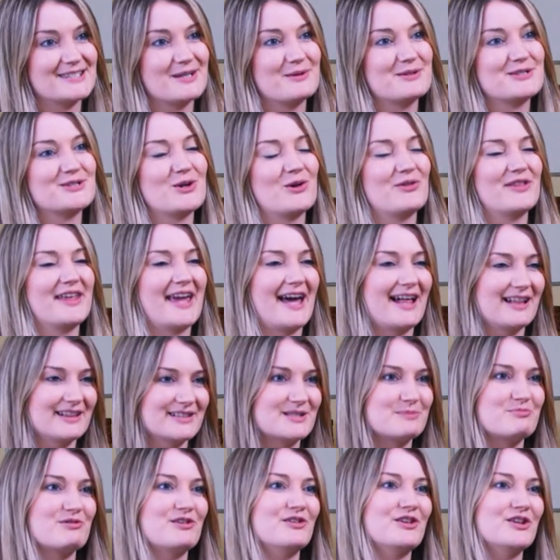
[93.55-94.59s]
so it's not the
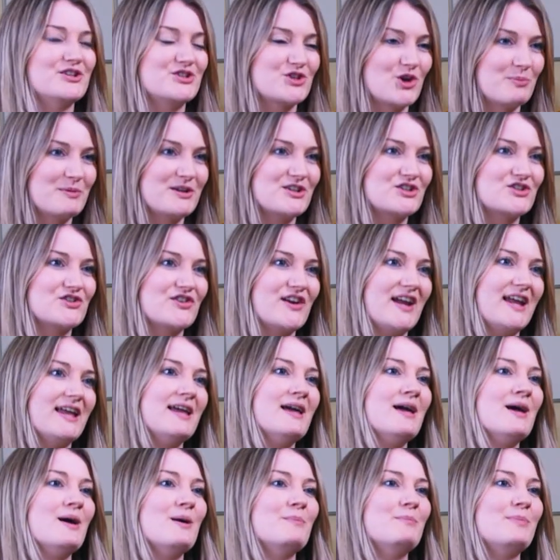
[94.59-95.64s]
algebra and the geometry,
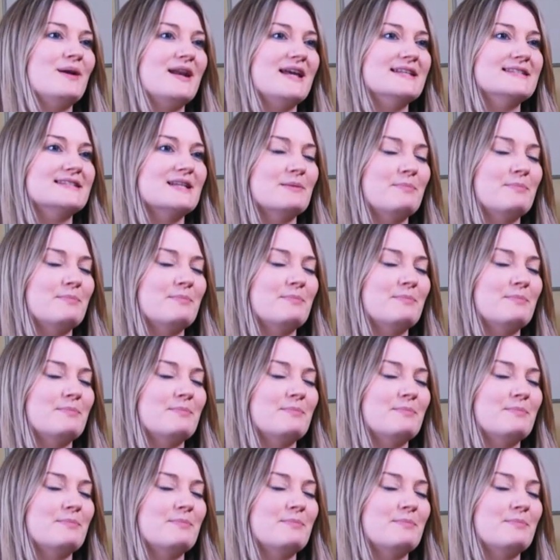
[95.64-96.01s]
but it's